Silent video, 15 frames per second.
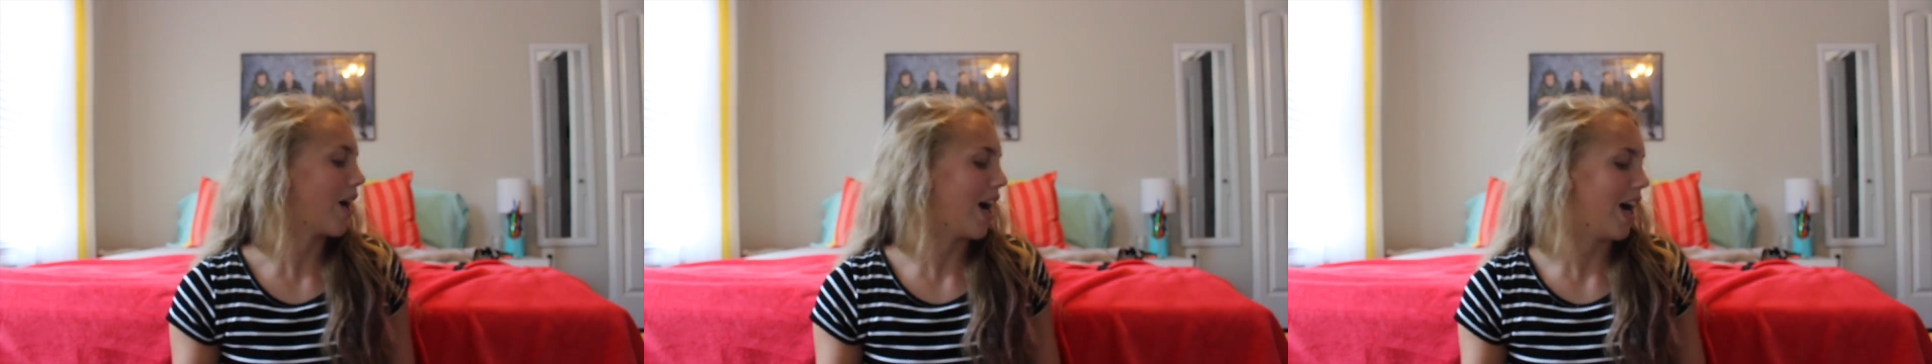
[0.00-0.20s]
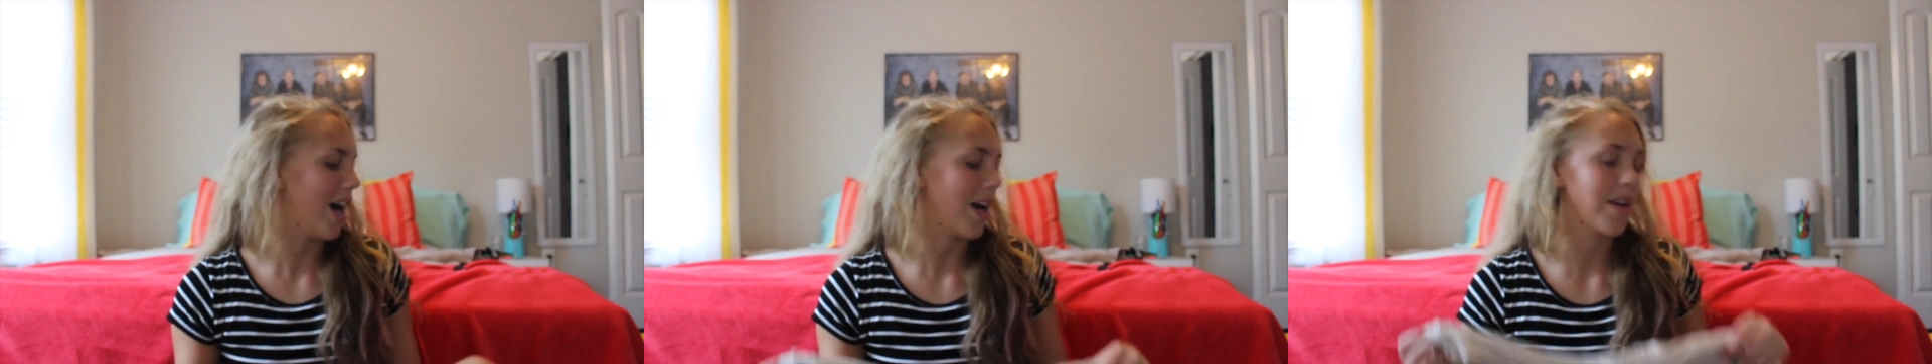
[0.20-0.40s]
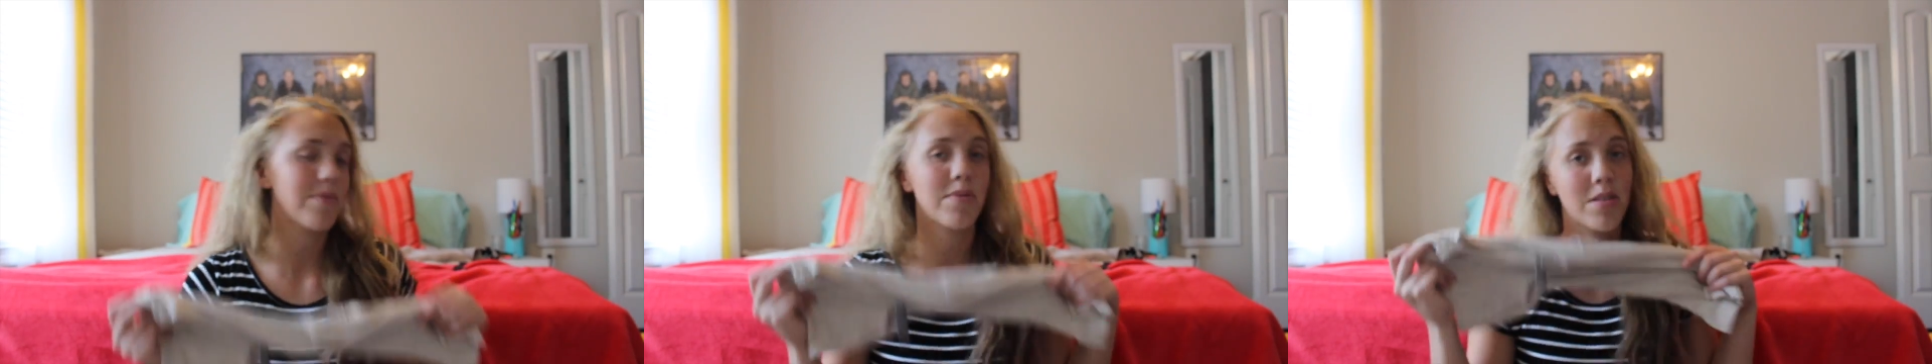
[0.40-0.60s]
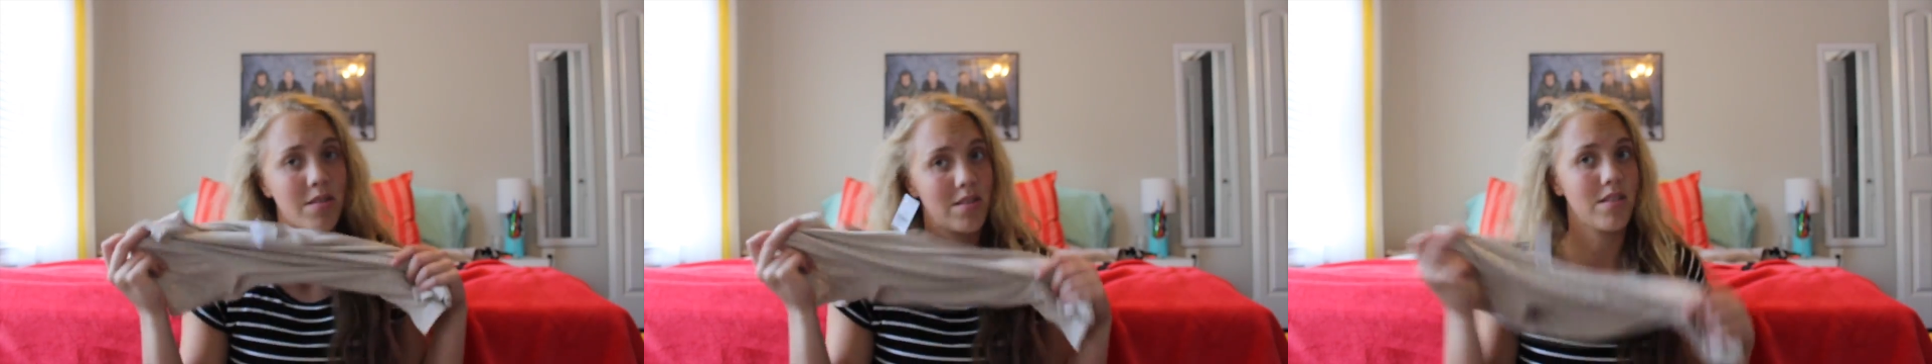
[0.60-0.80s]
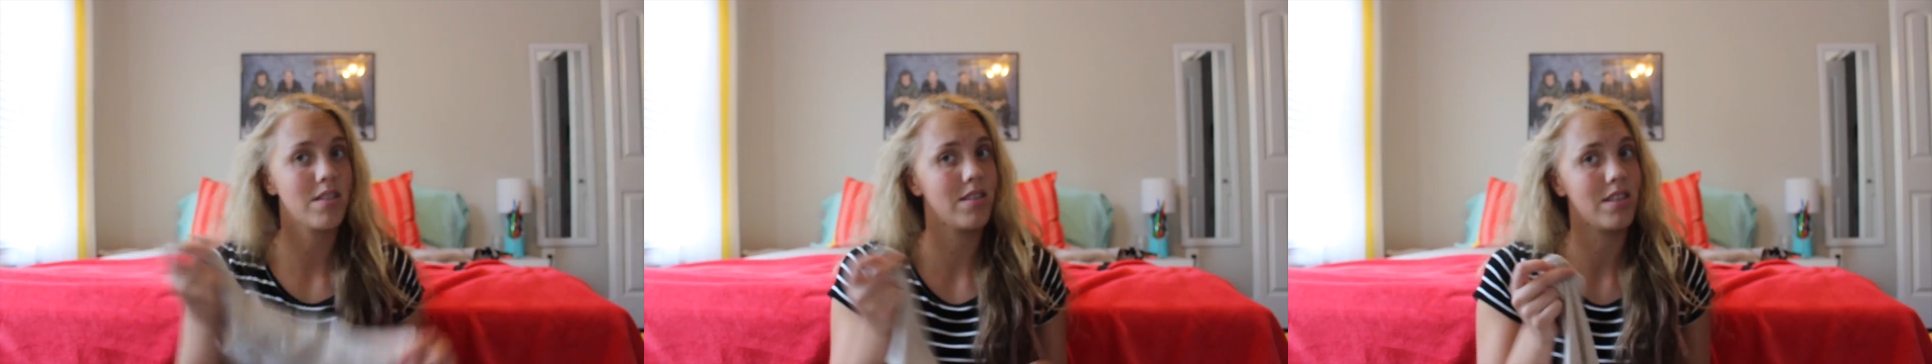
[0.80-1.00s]
I
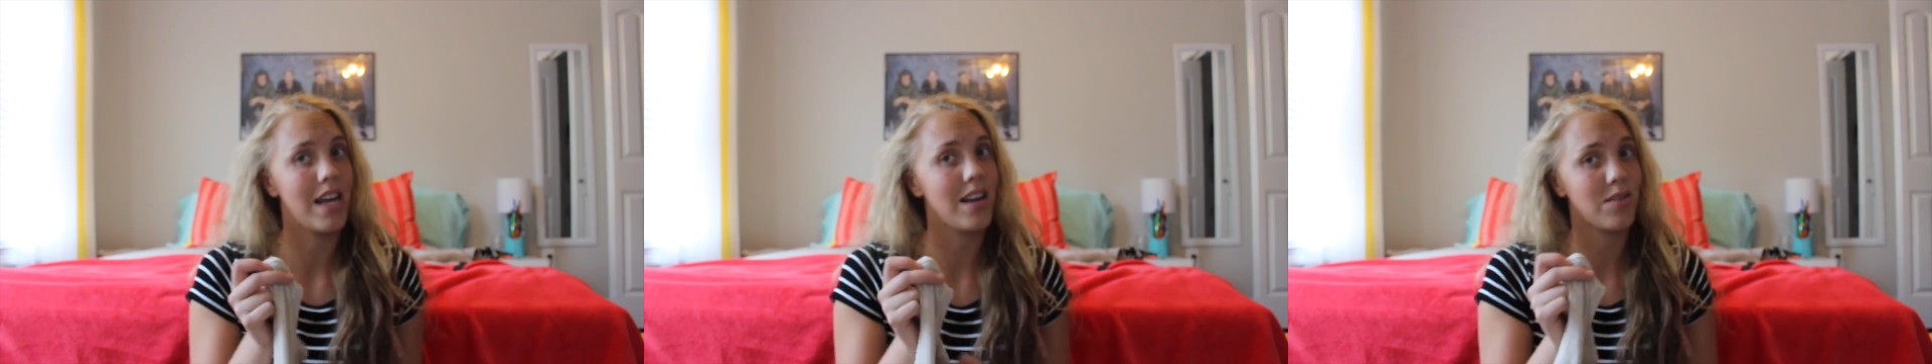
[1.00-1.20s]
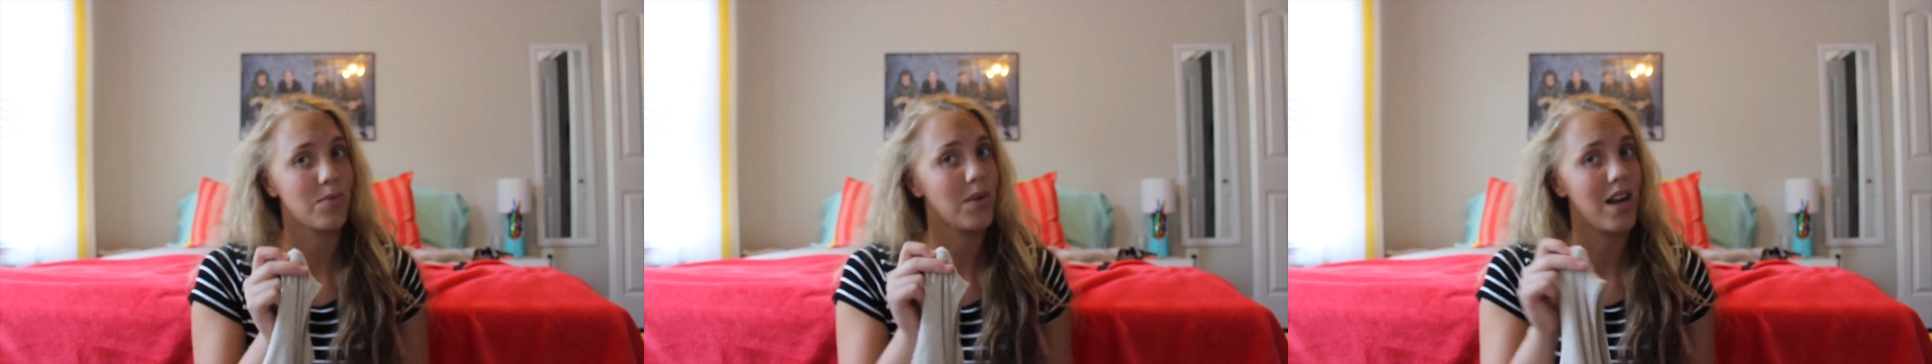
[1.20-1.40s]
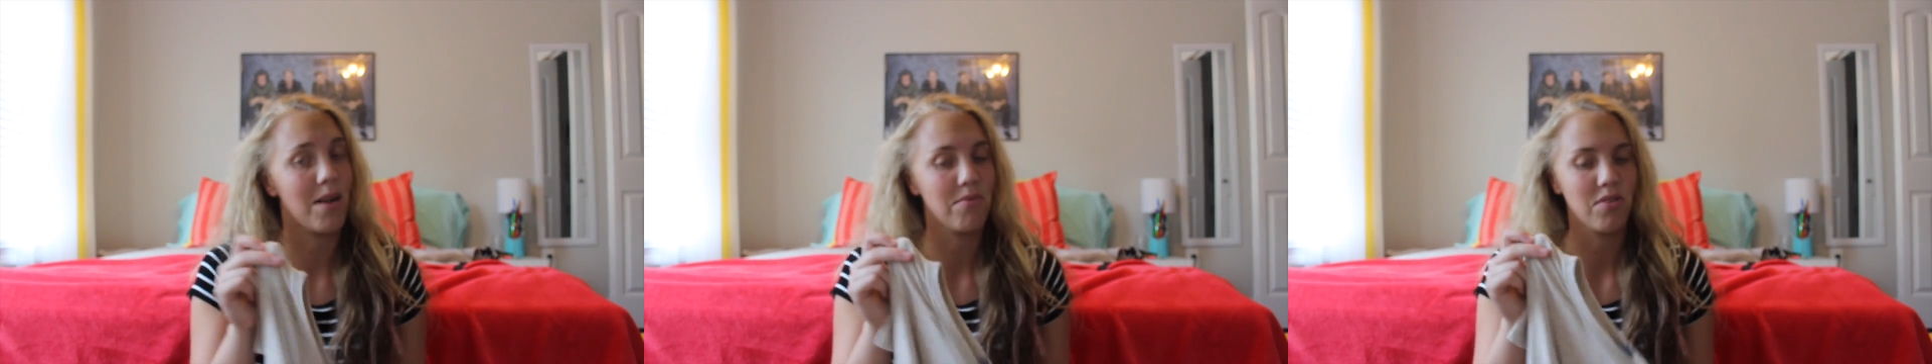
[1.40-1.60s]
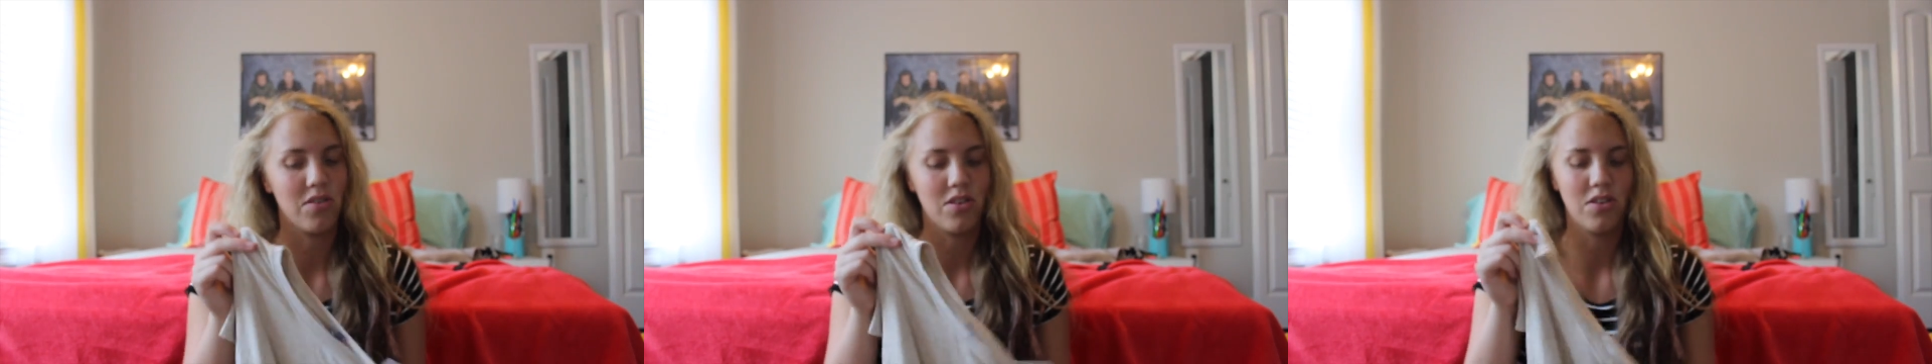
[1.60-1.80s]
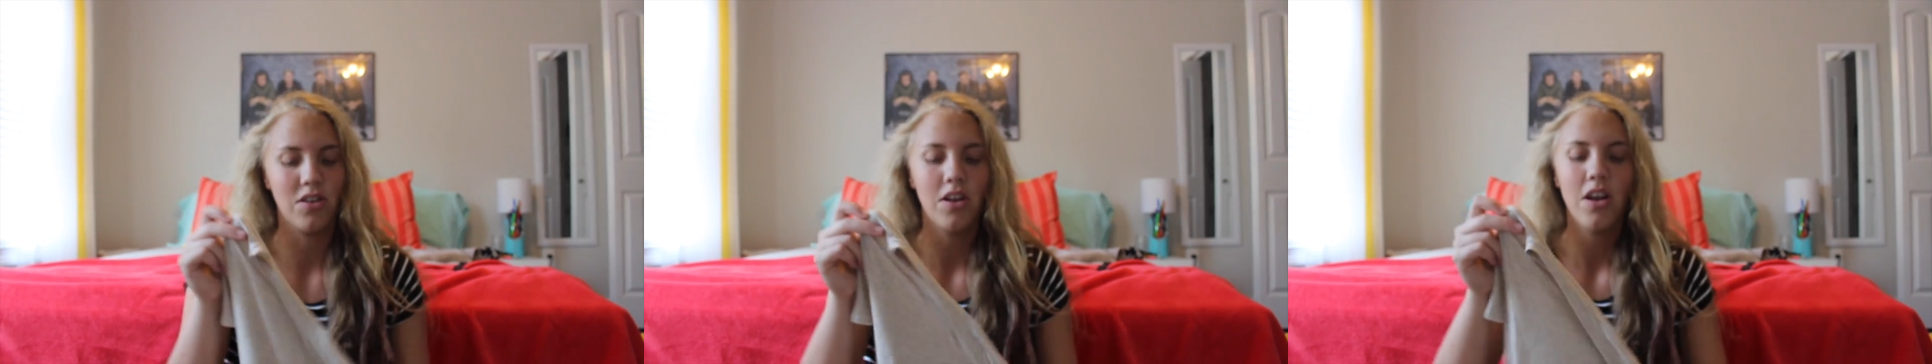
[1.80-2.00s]
that's what I'm
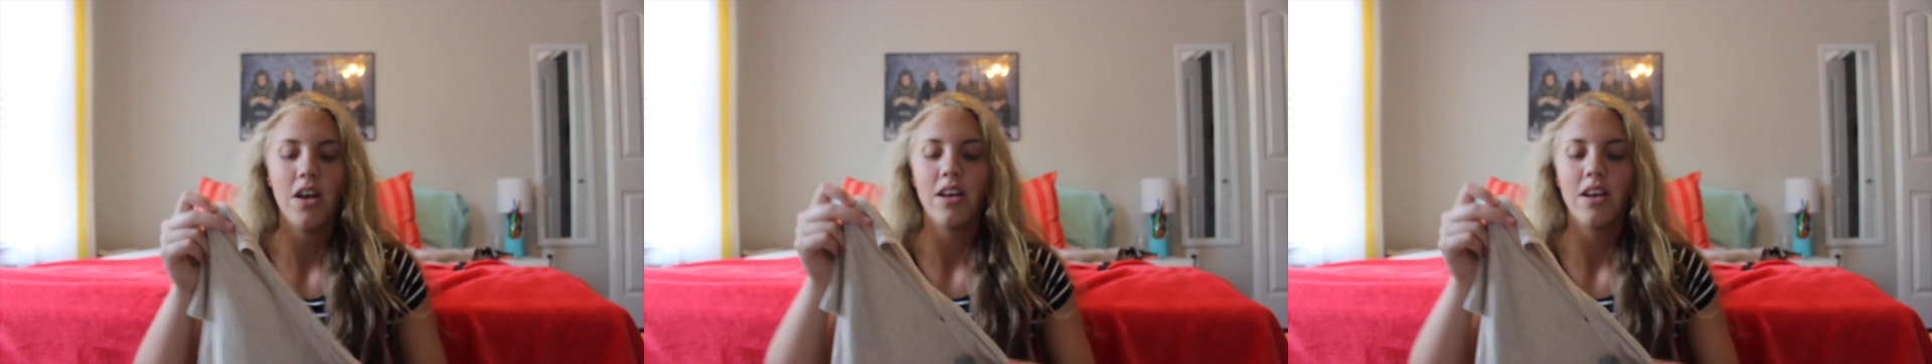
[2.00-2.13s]
gonna